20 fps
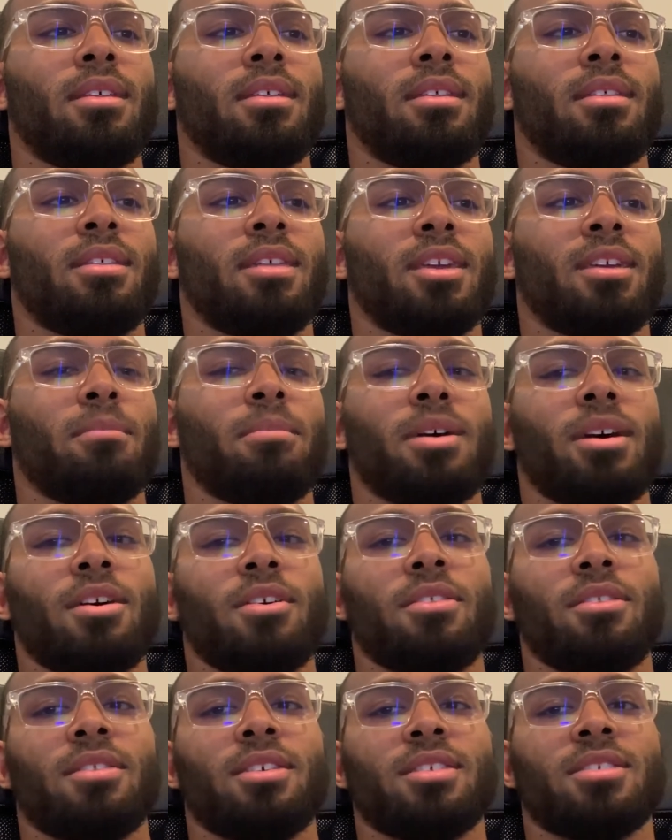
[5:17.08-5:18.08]
Think
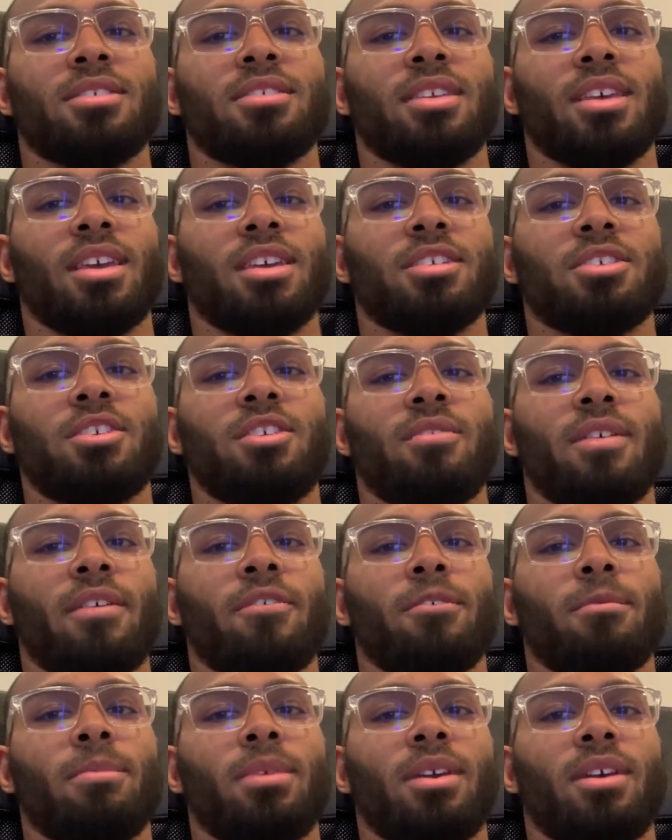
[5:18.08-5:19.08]
about the sickest you've
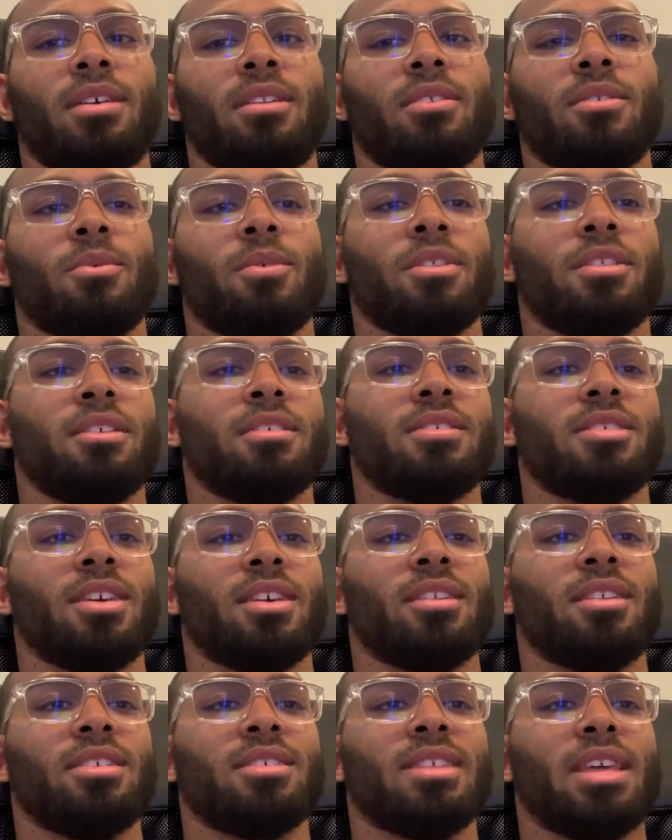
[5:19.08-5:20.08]
ever been with a
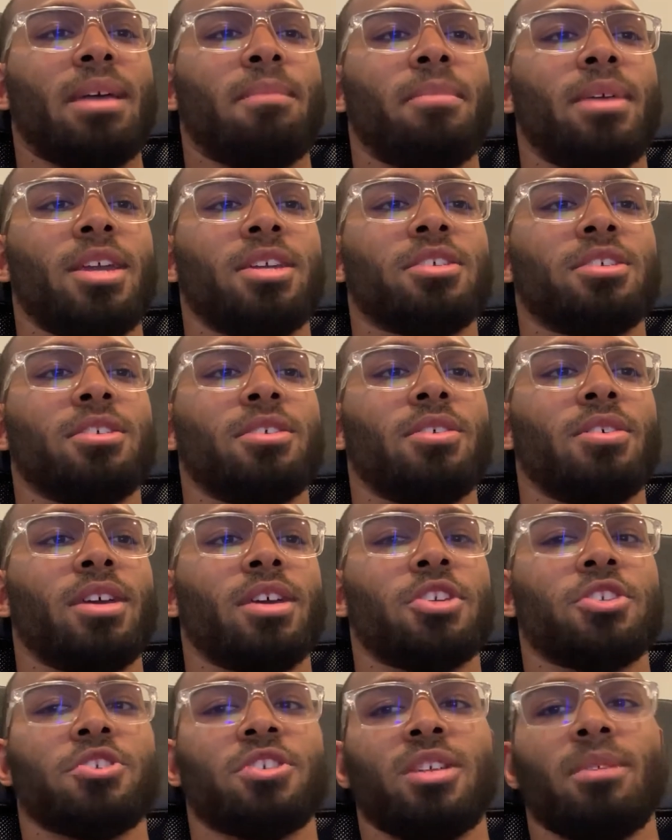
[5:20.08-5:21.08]
sickness that makes you
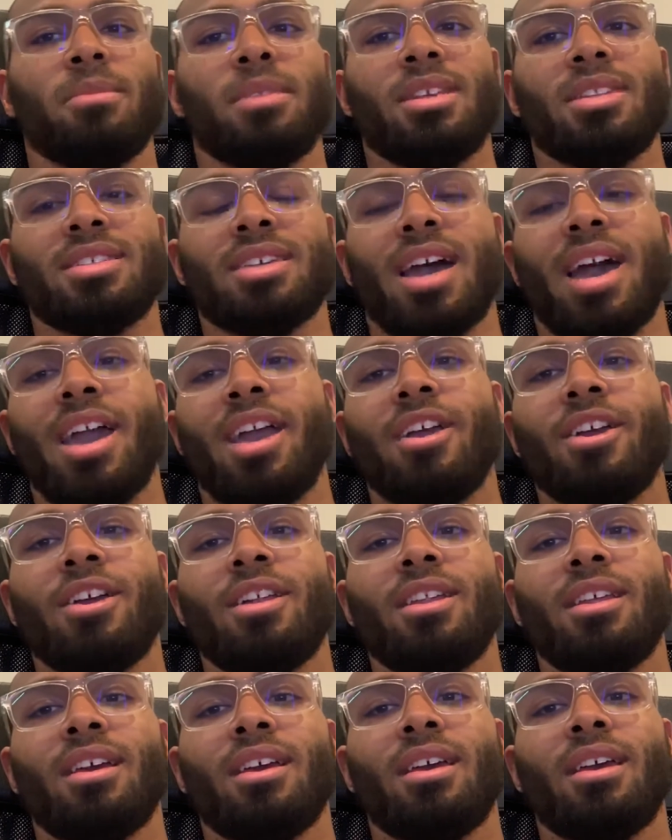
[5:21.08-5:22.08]
extremely
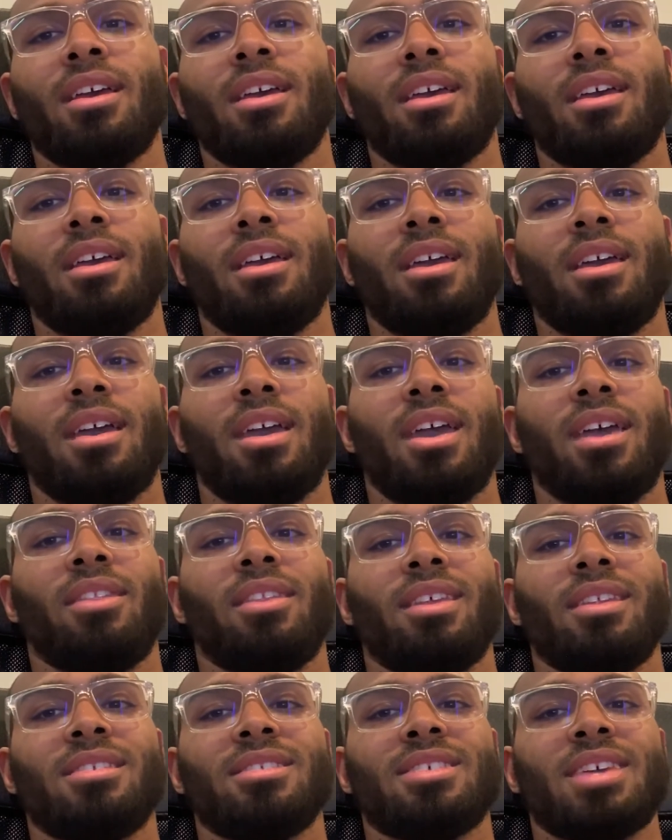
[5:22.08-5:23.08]
tired, and
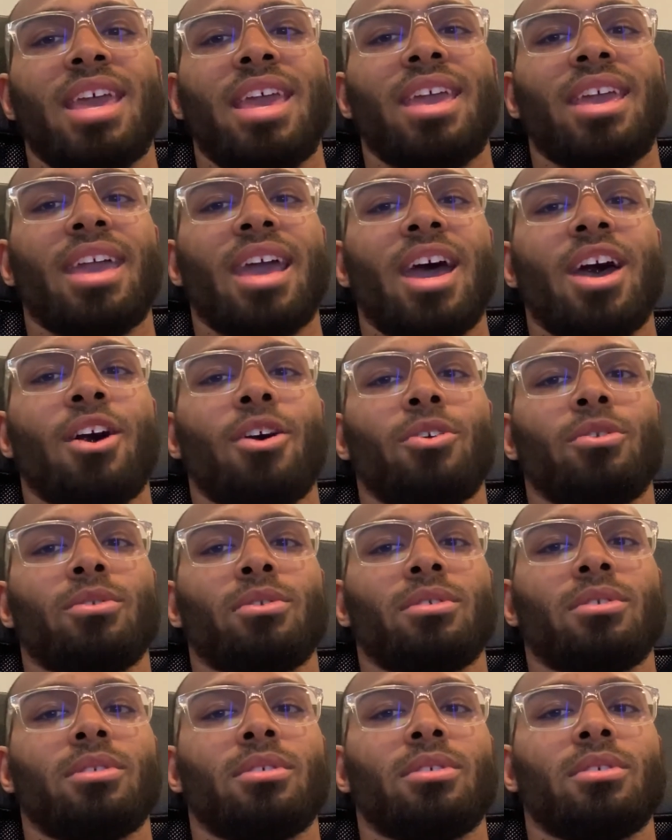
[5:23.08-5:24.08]
then take out
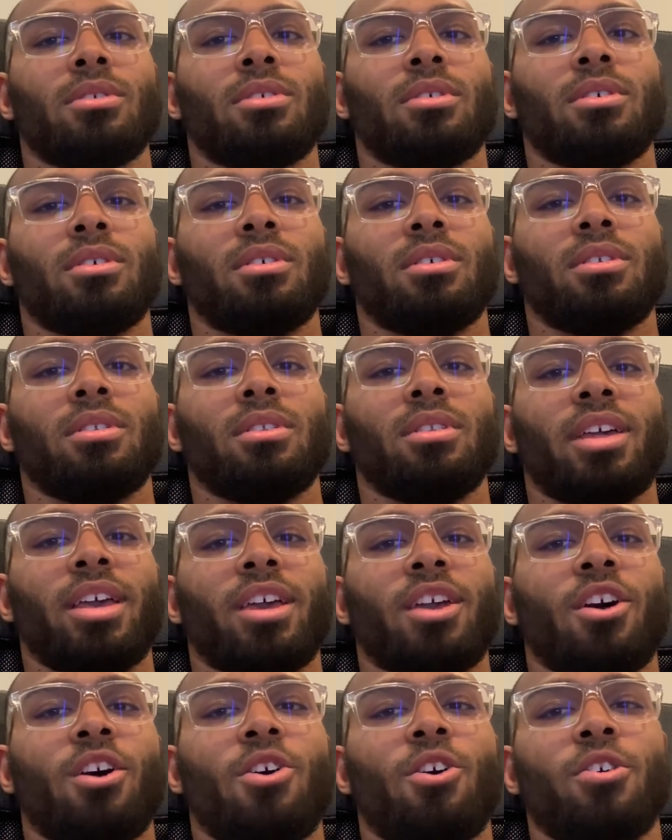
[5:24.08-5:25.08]

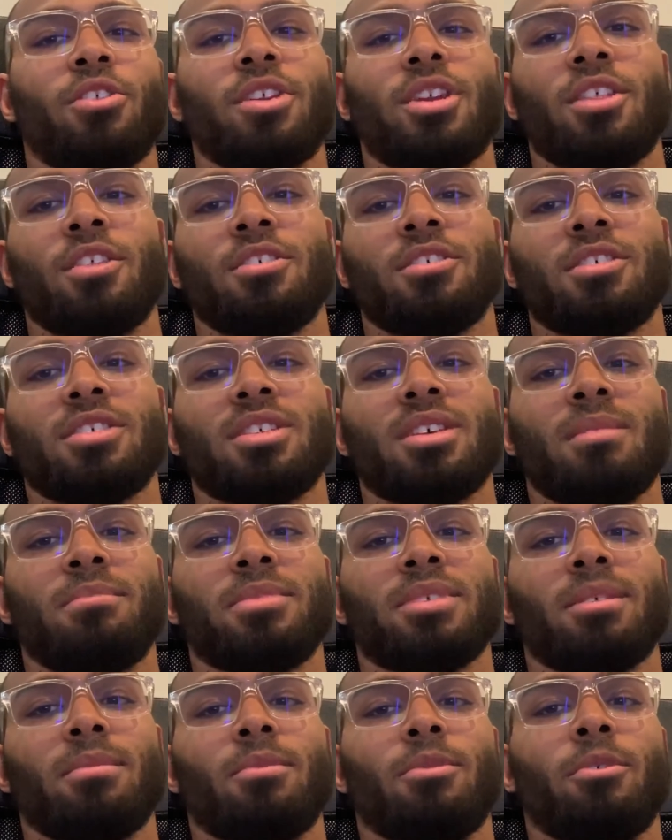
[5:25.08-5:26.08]
like all the other
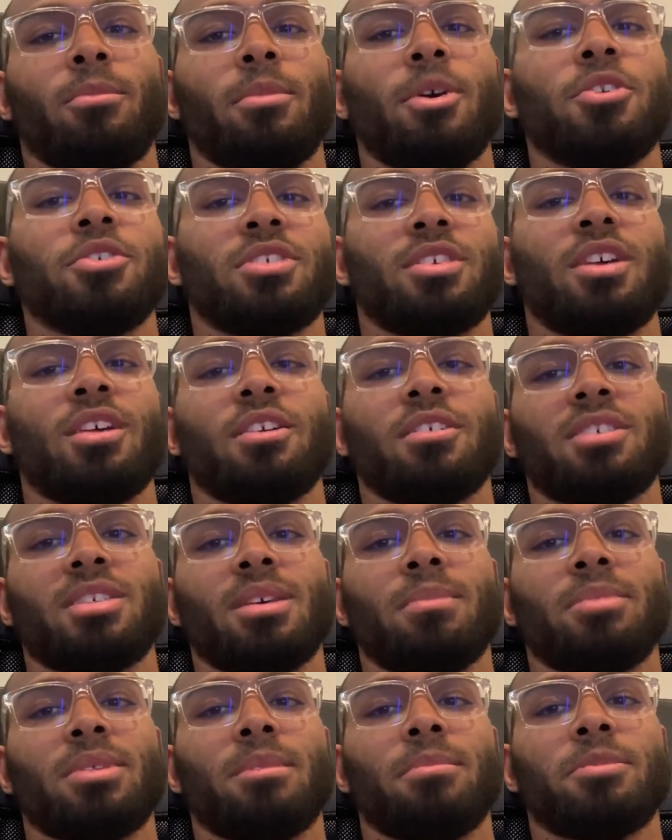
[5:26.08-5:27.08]
symptoms, well, most of the other
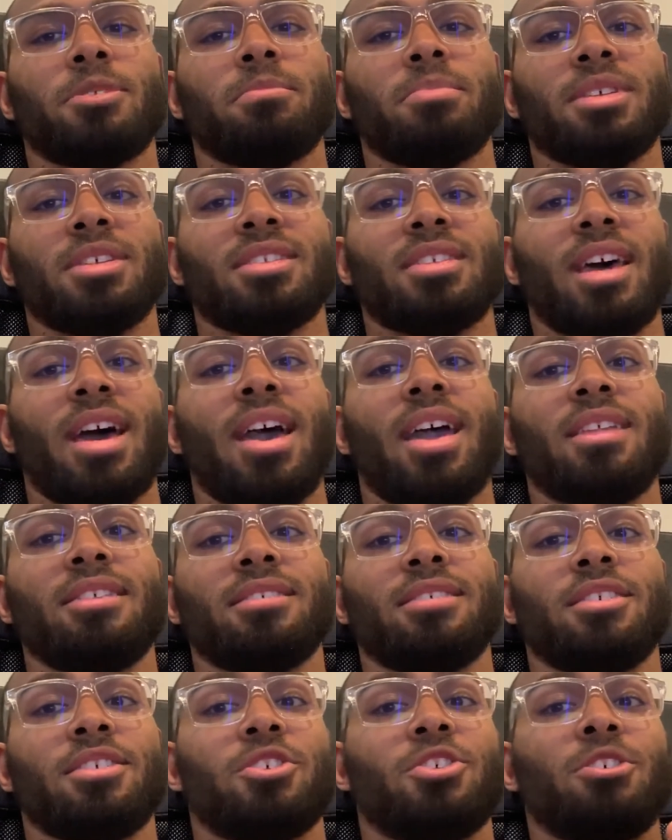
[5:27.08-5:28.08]
symptoms
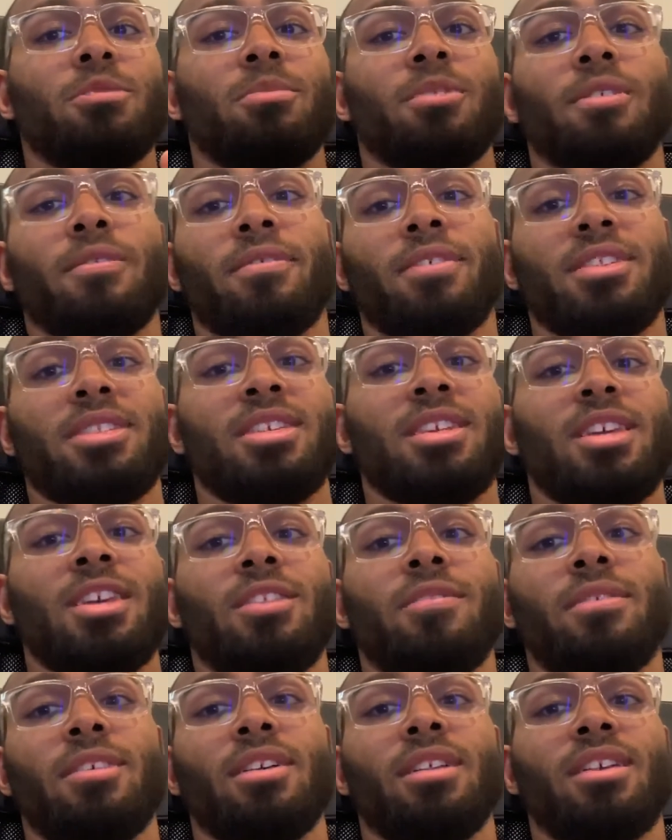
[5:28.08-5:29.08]
besides the super fatigued
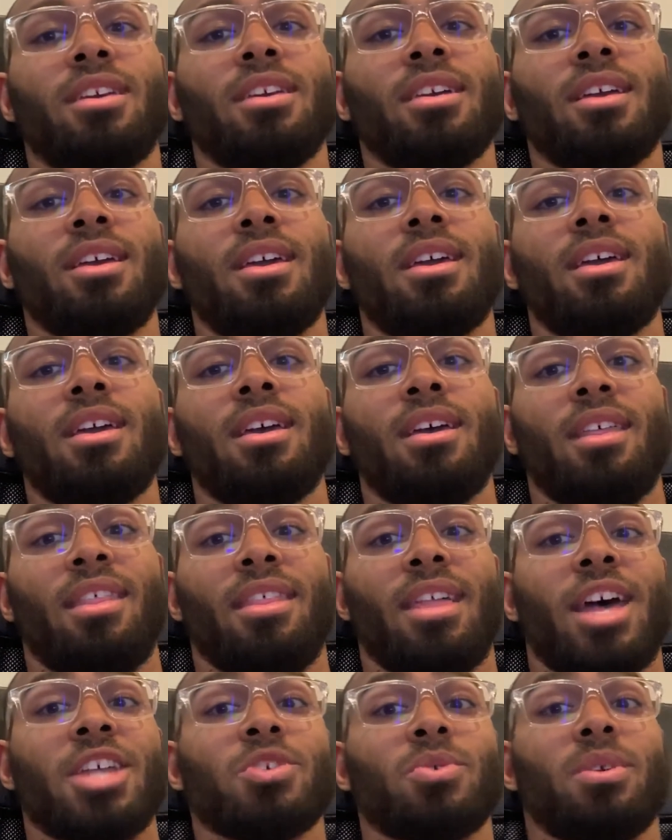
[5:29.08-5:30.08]
feeling.
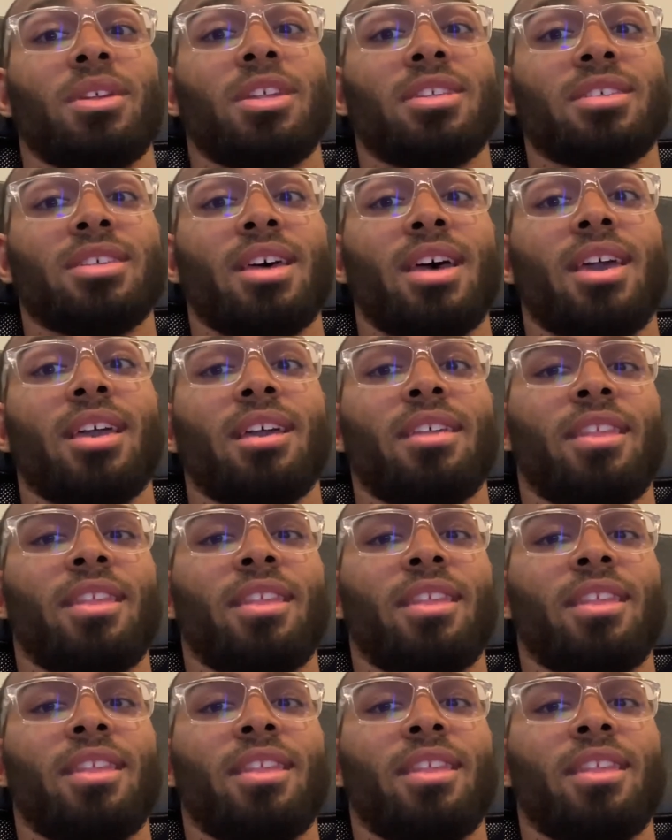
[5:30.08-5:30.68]
That's what it's like.